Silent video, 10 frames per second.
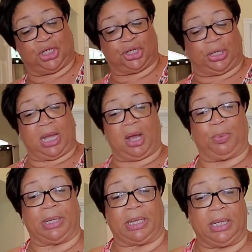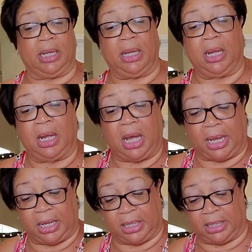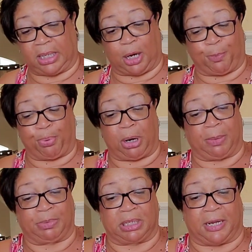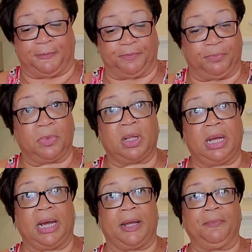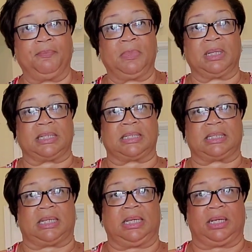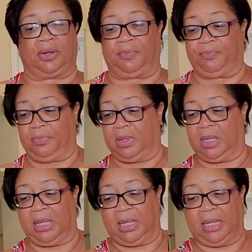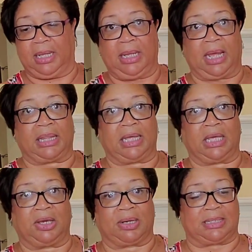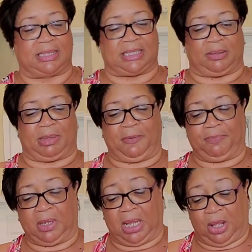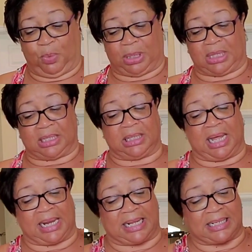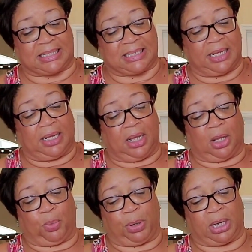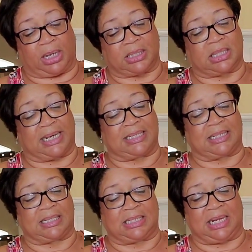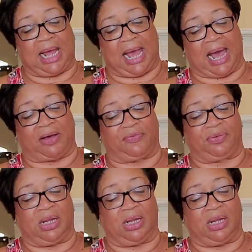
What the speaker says: show you how we are going to get our prep done. Okay, let's see here. I think you can see me. With the lettuce, we're going to slice this in half,